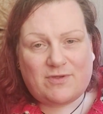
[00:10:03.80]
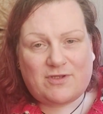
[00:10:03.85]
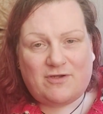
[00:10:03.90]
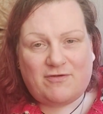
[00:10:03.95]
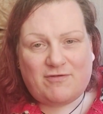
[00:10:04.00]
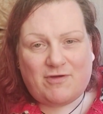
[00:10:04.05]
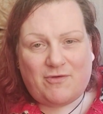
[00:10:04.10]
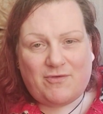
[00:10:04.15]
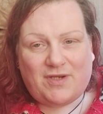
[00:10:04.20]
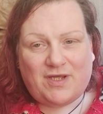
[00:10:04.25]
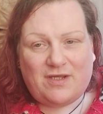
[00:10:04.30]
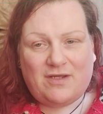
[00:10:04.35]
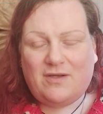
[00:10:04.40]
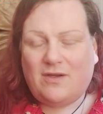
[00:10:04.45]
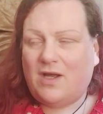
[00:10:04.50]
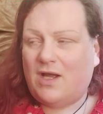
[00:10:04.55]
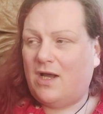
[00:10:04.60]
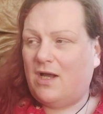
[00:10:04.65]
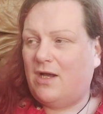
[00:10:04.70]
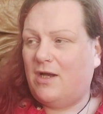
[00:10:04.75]
with Corona,
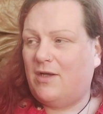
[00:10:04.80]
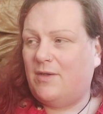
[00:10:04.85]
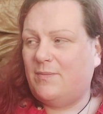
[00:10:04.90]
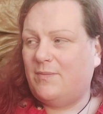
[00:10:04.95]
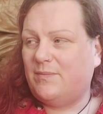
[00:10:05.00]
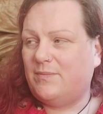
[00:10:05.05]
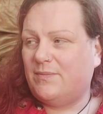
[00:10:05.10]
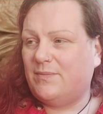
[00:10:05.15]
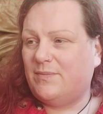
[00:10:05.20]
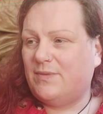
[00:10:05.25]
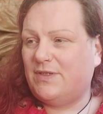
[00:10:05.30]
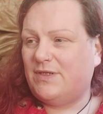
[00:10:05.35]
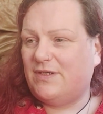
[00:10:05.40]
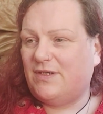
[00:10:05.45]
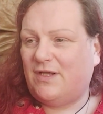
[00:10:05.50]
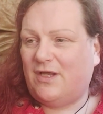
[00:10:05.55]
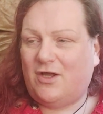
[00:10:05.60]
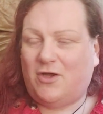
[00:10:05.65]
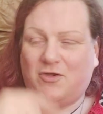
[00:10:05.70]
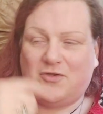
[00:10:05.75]

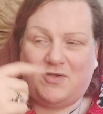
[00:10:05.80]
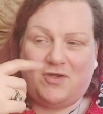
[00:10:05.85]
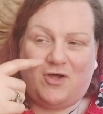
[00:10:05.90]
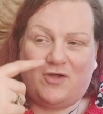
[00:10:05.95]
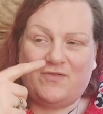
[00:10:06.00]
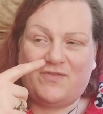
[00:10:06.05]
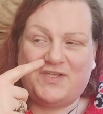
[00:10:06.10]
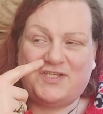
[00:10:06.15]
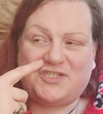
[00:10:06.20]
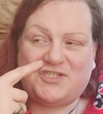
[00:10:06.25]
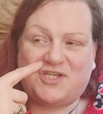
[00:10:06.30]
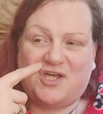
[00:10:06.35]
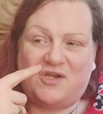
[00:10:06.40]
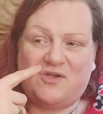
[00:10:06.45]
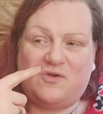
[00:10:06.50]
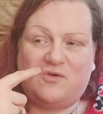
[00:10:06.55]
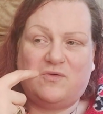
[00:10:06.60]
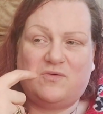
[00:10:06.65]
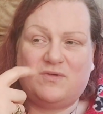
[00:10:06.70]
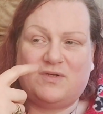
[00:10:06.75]
on this
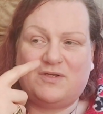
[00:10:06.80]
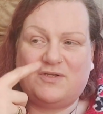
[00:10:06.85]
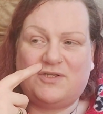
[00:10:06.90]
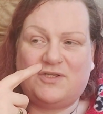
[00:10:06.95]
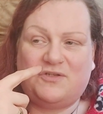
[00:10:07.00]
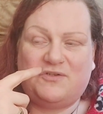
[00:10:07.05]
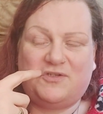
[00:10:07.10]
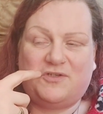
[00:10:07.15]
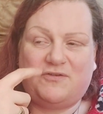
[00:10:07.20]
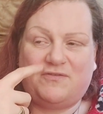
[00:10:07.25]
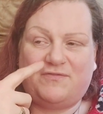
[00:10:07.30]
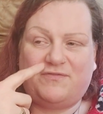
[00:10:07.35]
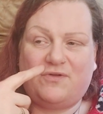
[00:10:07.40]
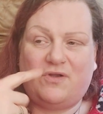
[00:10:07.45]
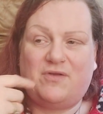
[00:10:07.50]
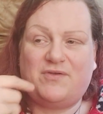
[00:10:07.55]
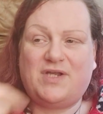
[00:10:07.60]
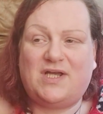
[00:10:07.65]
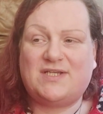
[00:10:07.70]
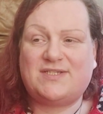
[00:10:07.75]
channel, you
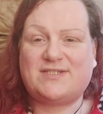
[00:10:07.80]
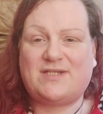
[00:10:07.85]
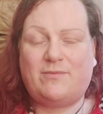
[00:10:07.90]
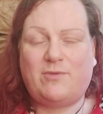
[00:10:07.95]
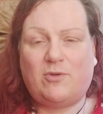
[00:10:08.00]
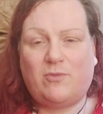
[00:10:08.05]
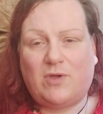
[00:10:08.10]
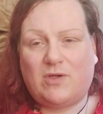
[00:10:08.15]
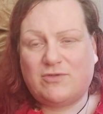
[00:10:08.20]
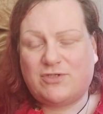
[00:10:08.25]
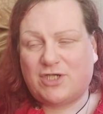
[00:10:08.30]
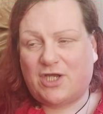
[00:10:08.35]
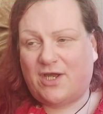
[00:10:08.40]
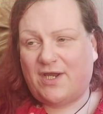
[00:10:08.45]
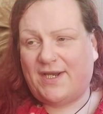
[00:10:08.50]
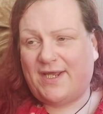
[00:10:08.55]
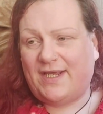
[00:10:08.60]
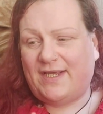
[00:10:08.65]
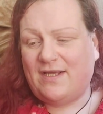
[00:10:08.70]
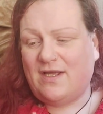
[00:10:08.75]
followed our Slimming World
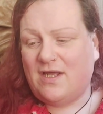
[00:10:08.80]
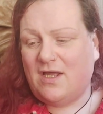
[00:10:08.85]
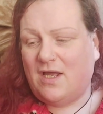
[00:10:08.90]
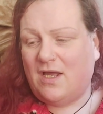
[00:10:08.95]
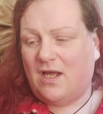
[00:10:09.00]
journey.